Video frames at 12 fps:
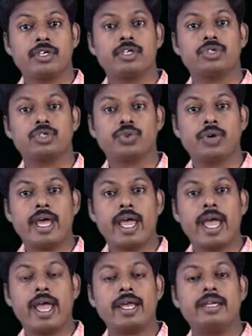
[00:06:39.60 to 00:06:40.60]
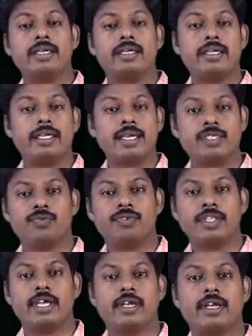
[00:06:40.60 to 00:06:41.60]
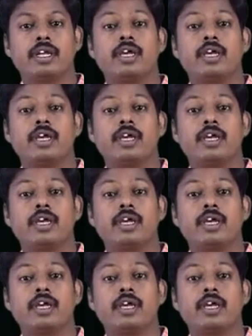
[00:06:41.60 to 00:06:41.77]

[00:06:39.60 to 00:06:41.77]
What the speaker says: you should add yes with that